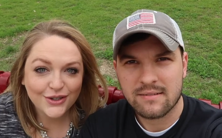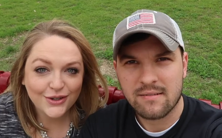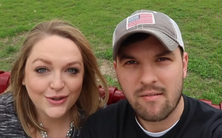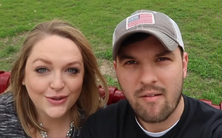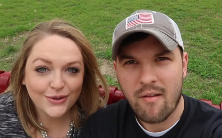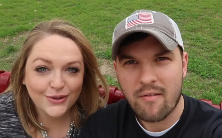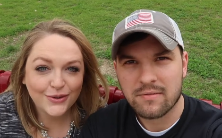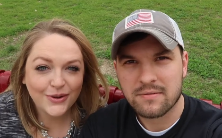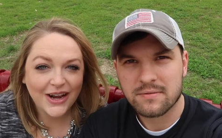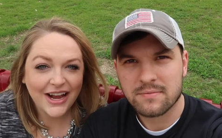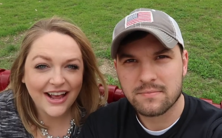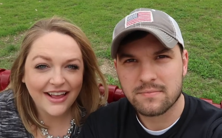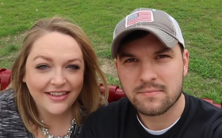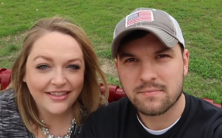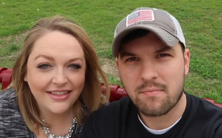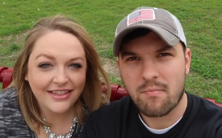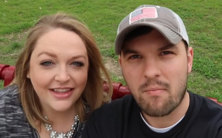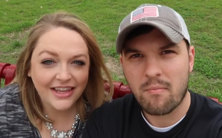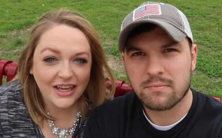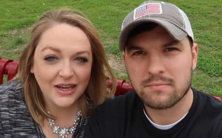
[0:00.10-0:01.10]
Speaker 1: So
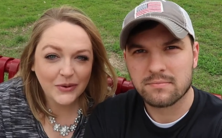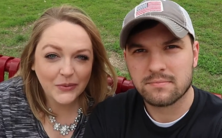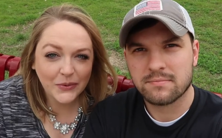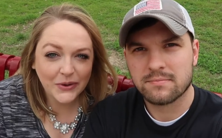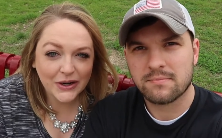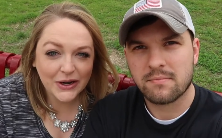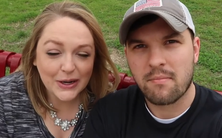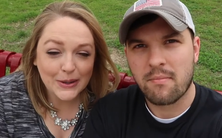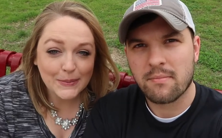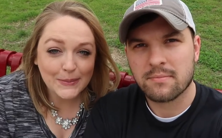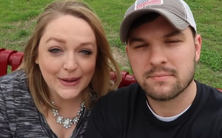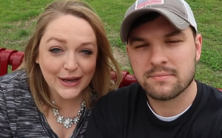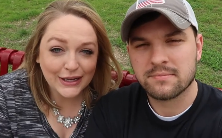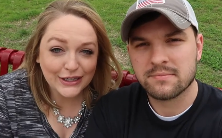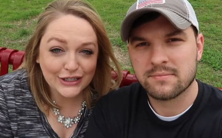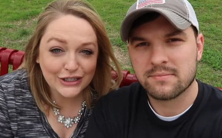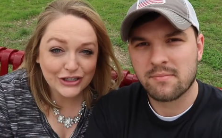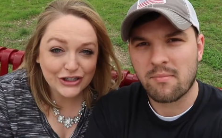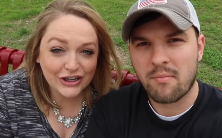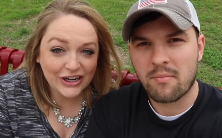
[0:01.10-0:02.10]
I think we're
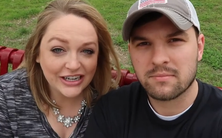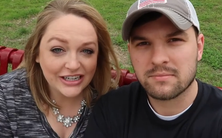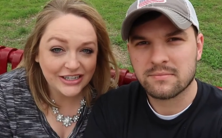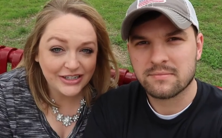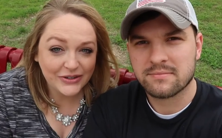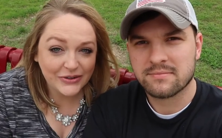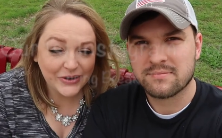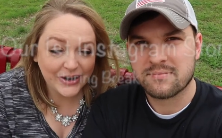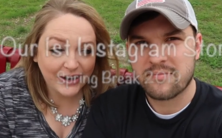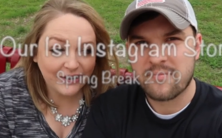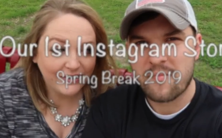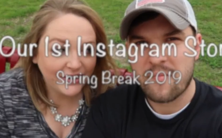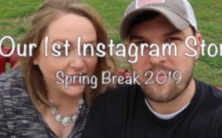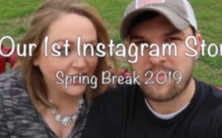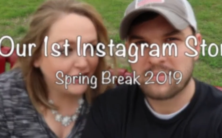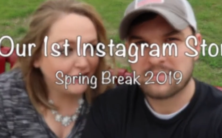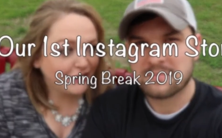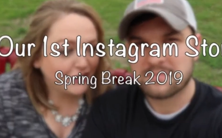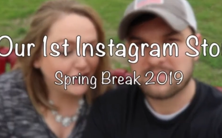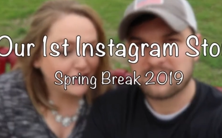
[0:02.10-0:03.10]
about to try and do our very